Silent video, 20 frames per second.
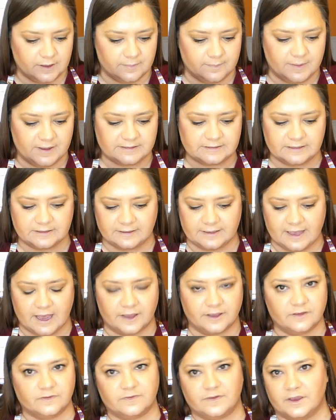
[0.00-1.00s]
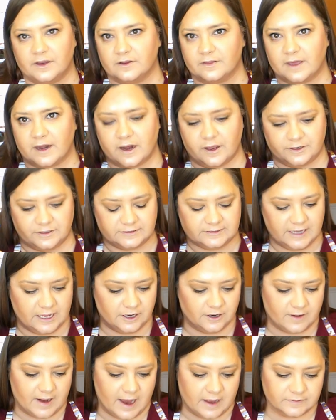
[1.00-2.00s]
Basically how you figure that out, you
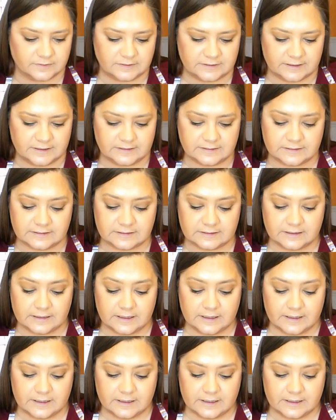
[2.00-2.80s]
take your ounces,